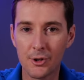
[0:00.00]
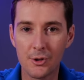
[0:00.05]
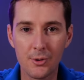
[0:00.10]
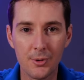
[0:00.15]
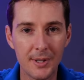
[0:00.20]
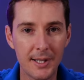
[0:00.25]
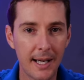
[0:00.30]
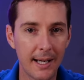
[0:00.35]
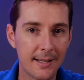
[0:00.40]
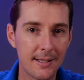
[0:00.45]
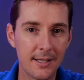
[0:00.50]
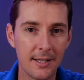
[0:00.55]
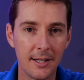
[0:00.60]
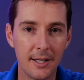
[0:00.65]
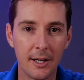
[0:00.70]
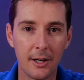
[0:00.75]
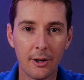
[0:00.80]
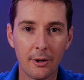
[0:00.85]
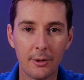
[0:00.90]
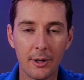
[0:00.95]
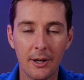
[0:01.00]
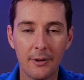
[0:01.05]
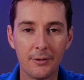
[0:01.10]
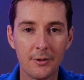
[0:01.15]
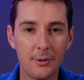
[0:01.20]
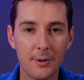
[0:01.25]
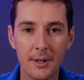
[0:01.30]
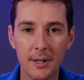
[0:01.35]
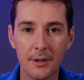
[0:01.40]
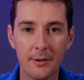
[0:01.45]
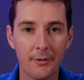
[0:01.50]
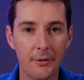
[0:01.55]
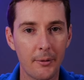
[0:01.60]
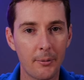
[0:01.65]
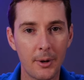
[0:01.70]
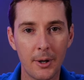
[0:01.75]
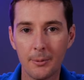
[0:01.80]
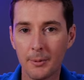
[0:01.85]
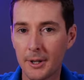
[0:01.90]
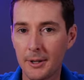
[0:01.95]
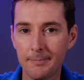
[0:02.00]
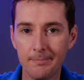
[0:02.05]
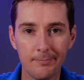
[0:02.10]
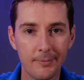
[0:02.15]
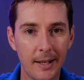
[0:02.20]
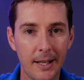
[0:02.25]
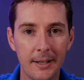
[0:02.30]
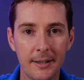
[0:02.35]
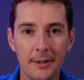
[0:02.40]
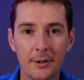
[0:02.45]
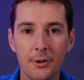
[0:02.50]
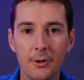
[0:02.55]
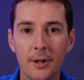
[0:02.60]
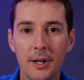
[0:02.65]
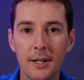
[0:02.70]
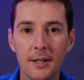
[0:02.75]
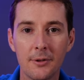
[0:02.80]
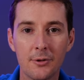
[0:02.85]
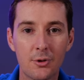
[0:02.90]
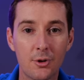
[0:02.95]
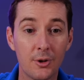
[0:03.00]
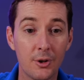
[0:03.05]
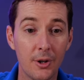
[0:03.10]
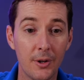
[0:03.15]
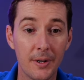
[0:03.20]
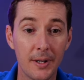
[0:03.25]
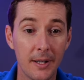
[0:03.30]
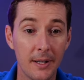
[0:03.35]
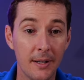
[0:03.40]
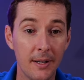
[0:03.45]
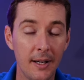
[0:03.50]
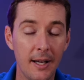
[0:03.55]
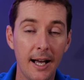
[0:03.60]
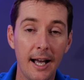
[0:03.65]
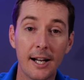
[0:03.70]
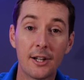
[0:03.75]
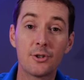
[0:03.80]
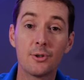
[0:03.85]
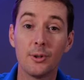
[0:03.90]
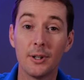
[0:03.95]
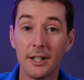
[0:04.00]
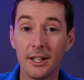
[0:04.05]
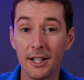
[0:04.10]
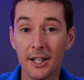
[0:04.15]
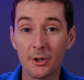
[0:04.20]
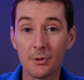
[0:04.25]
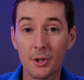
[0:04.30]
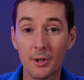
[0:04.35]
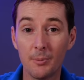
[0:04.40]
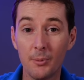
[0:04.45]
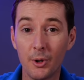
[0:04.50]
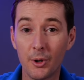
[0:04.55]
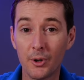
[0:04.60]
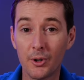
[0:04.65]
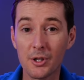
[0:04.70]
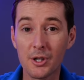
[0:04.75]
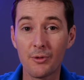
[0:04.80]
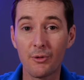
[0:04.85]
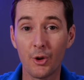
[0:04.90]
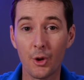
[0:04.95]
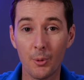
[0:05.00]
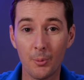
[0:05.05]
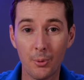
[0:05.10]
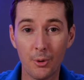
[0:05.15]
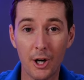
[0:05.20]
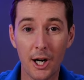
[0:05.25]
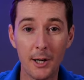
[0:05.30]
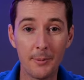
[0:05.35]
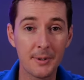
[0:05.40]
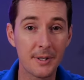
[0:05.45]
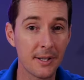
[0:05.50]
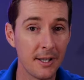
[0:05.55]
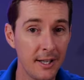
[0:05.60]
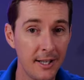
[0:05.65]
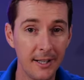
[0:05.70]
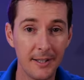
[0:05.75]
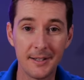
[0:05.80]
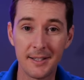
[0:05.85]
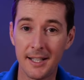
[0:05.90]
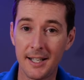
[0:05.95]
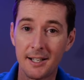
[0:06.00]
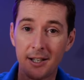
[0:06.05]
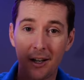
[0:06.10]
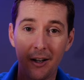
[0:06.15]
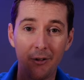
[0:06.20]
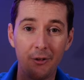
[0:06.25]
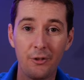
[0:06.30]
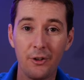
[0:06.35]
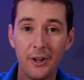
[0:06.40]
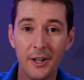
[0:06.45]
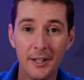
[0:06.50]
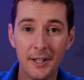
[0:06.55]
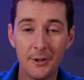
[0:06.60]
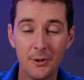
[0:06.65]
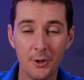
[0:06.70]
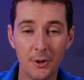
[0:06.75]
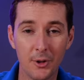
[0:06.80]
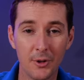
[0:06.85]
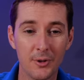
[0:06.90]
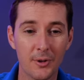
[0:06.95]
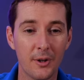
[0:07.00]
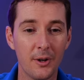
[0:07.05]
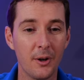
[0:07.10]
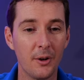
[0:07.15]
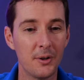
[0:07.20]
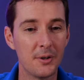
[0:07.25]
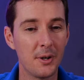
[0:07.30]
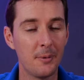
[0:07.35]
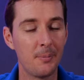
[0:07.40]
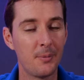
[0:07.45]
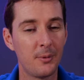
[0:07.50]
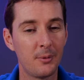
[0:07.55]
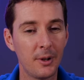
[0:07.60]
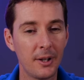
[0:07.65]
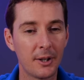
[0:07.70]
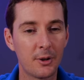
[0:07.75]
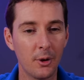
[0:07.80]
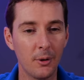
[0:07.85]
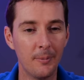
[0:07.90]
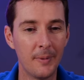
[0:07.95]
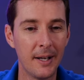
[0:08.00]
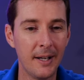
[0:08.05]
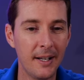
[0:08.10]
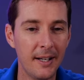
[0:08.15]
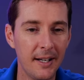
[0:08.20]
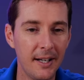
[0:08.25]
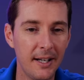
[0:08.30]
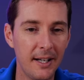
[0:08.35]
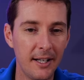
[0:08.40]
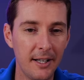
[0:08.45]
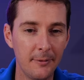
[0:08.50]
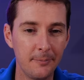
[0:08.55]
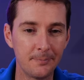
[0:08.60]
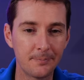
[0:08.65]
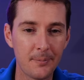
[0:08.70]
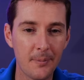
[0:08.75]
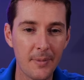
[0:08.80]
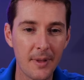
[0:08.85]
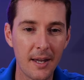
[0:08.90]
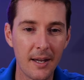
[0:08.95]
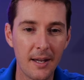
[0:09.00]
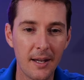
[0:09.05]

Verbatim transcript: just to taxi the aircraft to the end of the runway and then go ahead and turn on the actual electric motors for the props take off, and then you're good to go. So really cool. Um,